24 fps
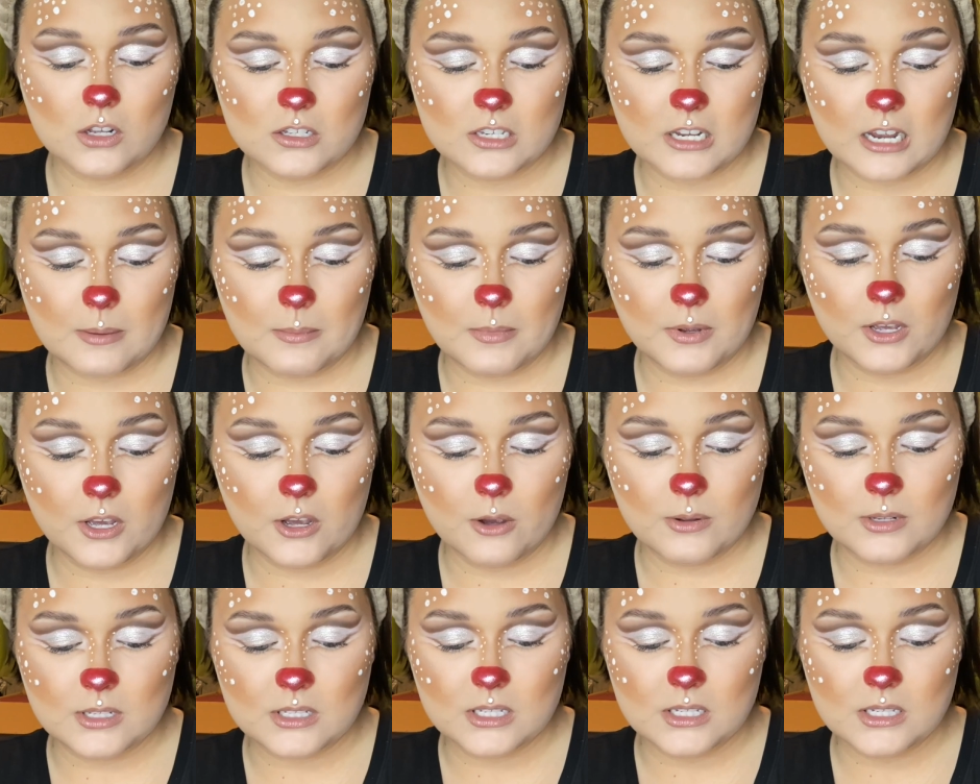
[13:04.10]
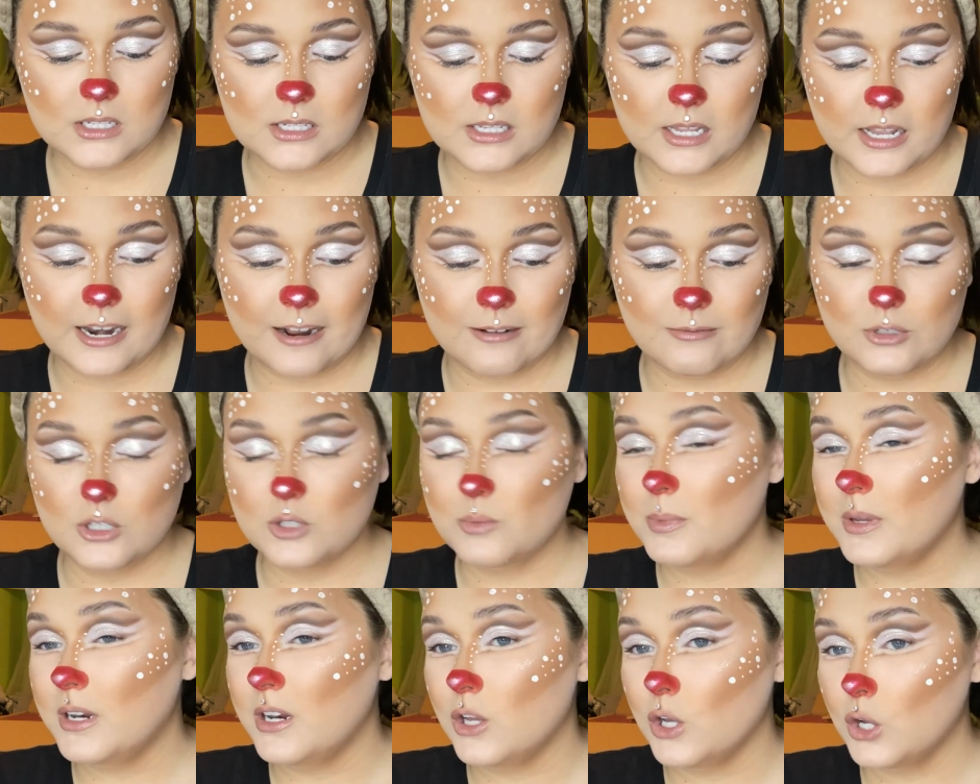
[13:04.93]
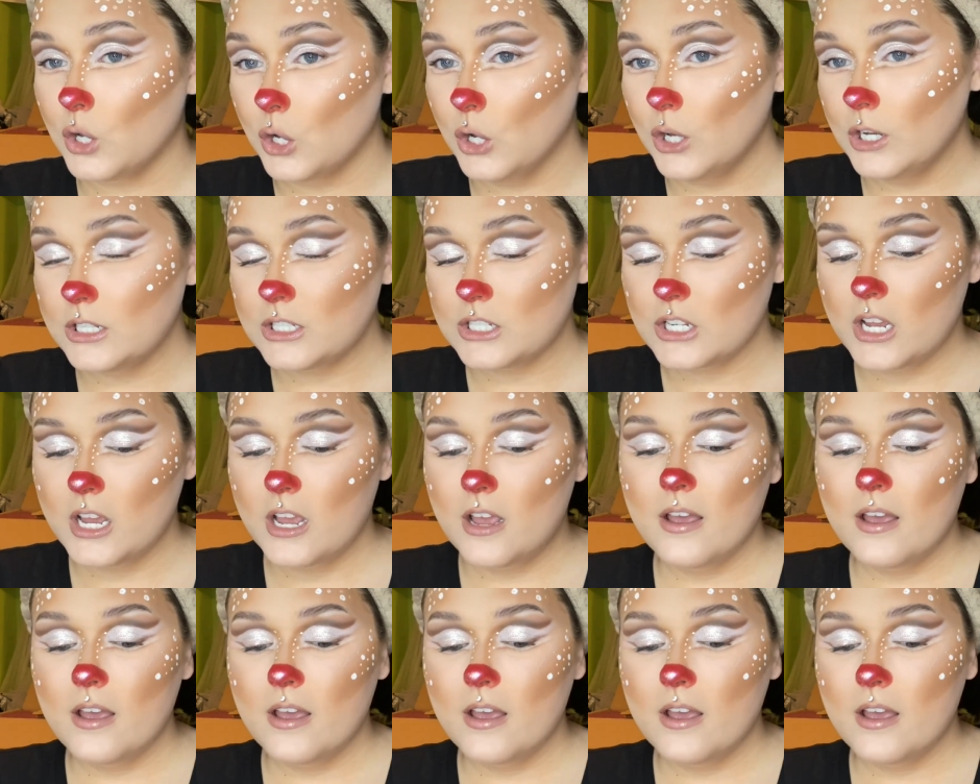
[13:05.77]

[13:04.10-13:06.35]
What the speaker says: time ago, and since then I've just been hooked.